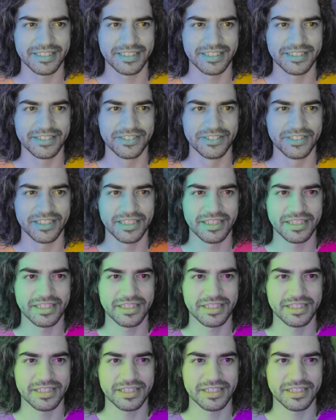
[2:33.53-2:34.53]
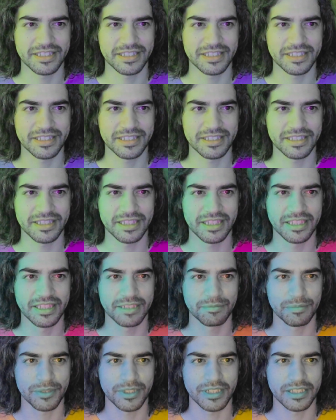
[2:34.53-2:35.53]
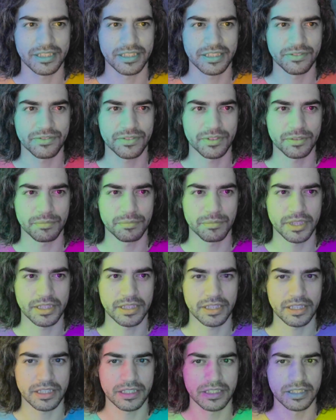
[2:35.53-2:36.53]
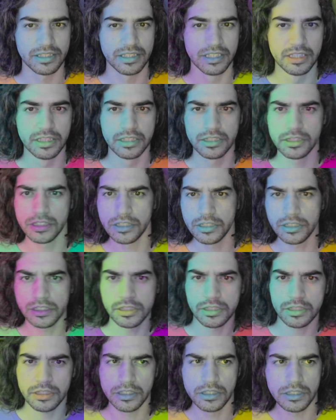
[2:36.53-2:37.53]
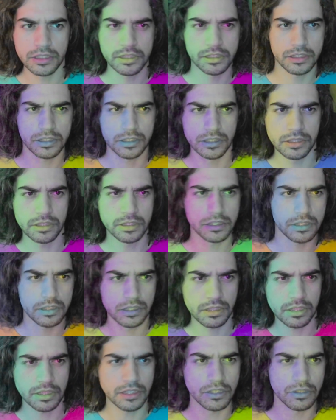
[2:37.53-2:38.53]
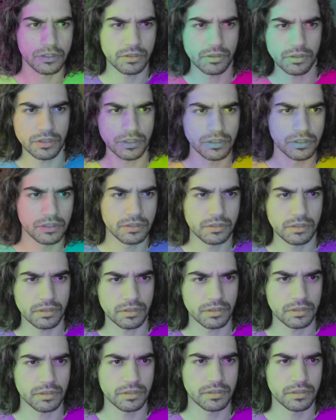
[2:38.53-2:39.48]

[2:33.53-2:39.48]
Ooh, it looks it looked pretty clean for a minute there. this is good, this is good.